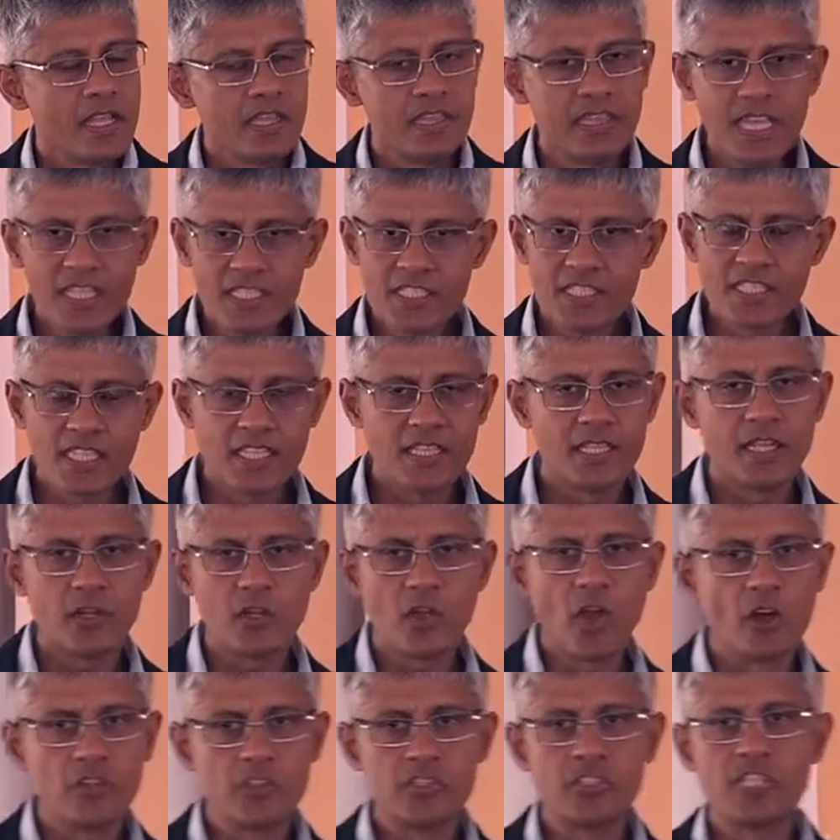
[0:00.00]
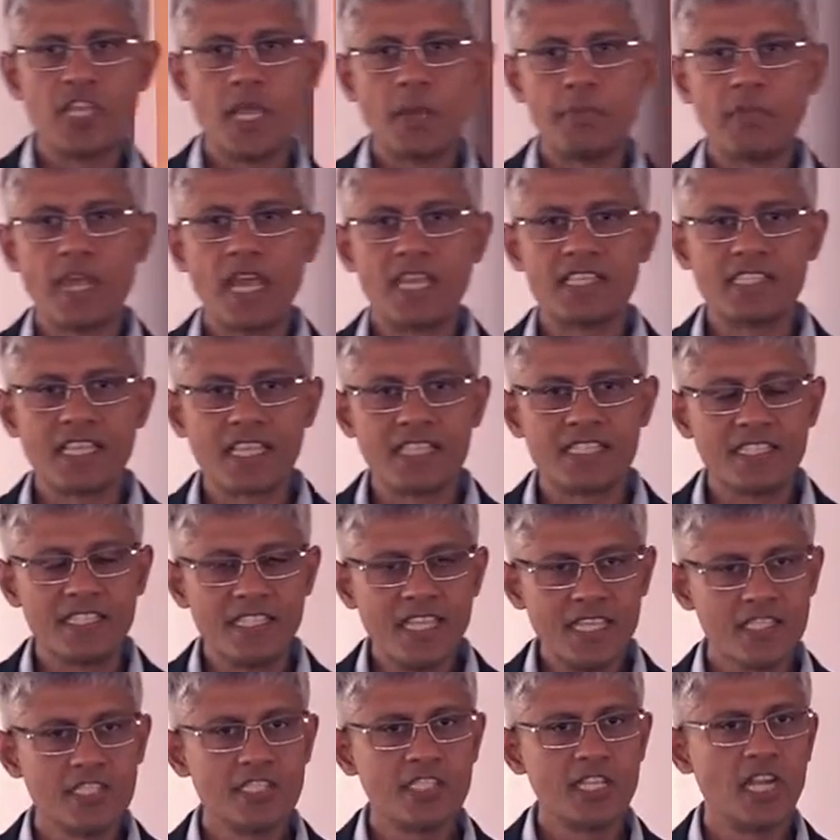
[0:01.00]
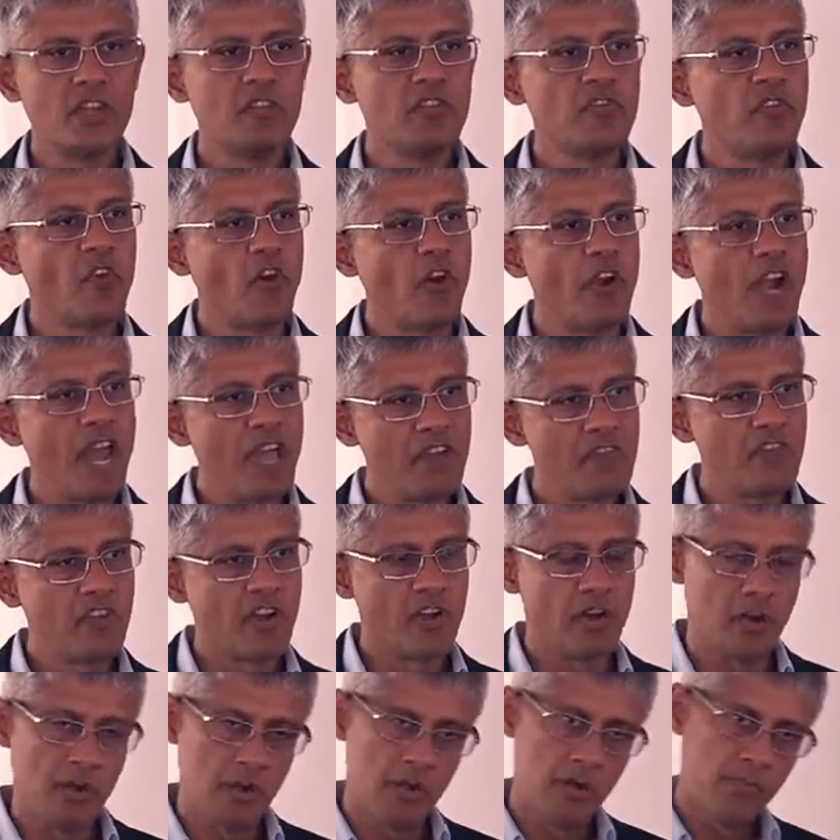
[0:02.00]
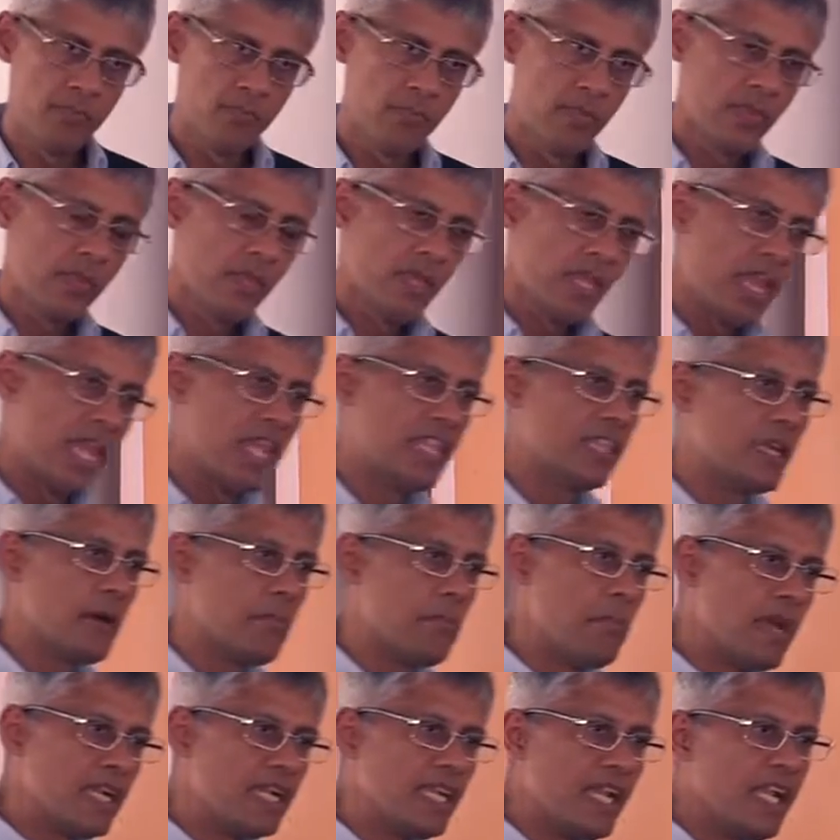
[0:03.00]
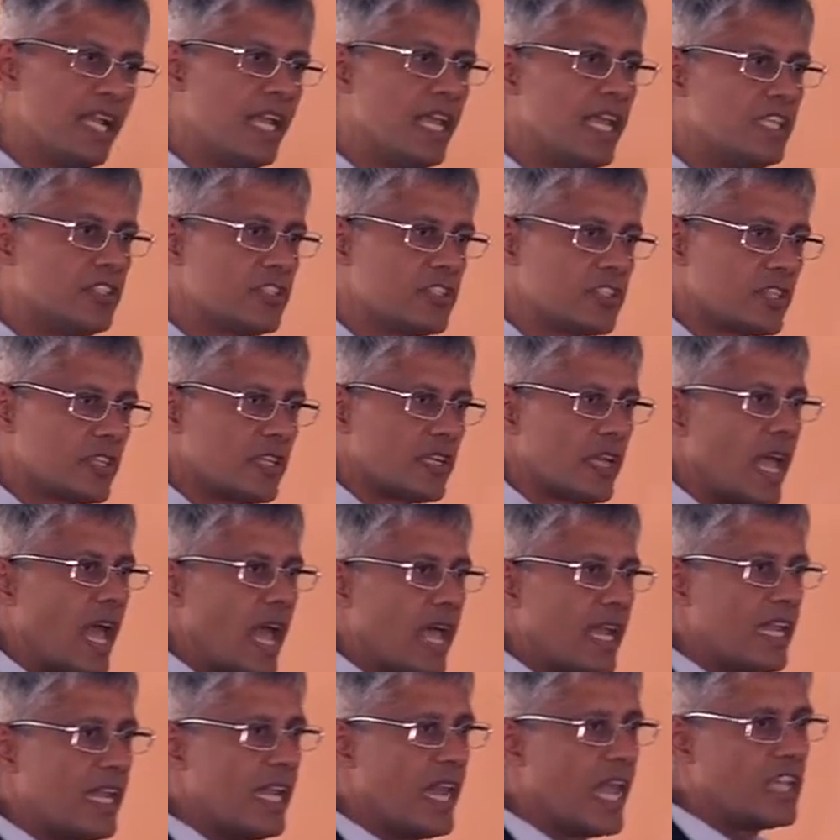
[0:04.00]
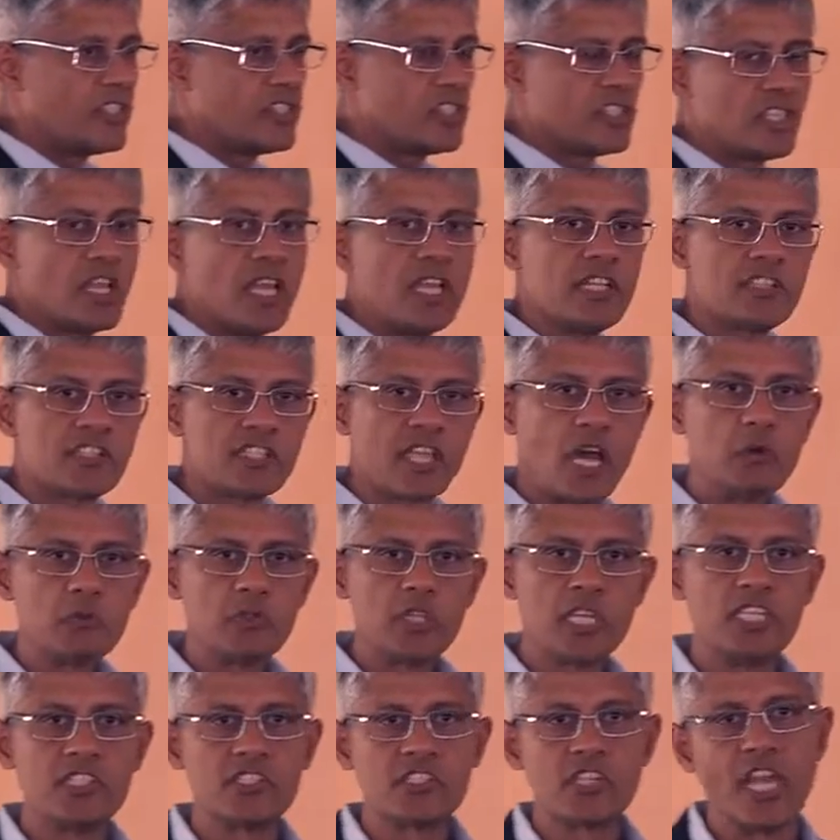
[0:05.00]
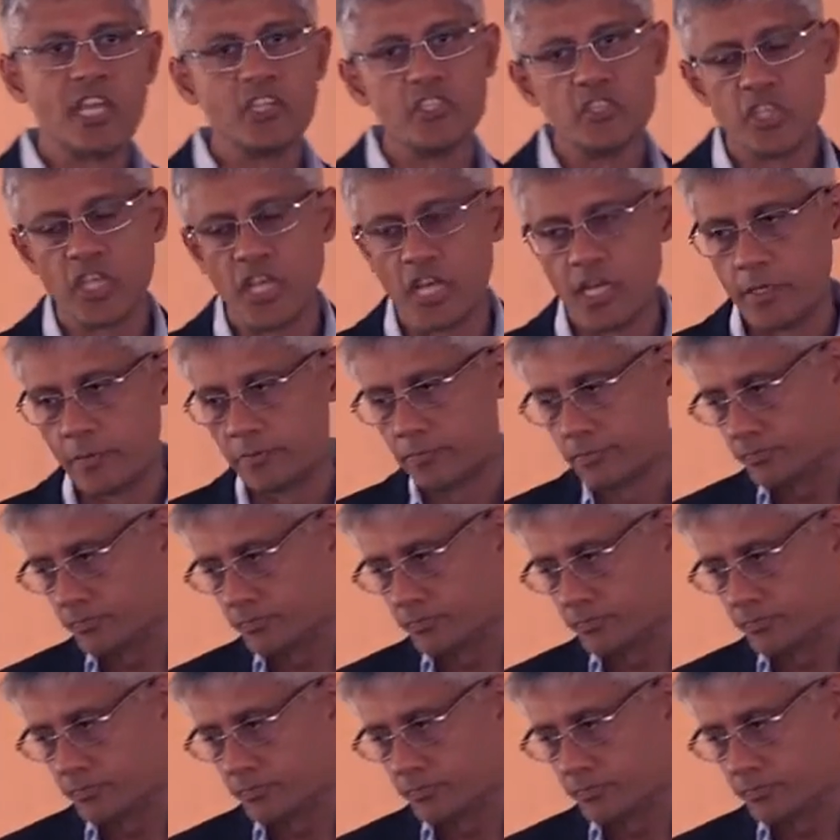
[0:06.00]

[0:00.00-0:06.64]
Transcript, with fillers: This concept has existed forever in the Middle East and in, Asia, in Southeast Asia.